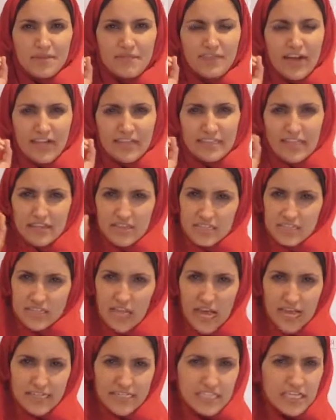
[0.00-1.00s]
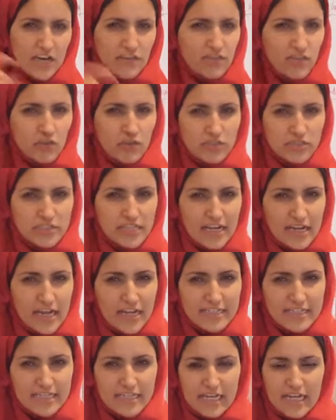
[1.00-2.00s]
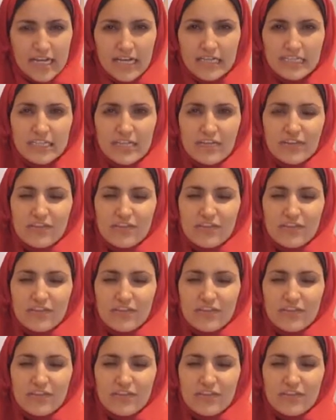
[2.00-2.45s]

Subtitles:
fact that this idea follows that idea,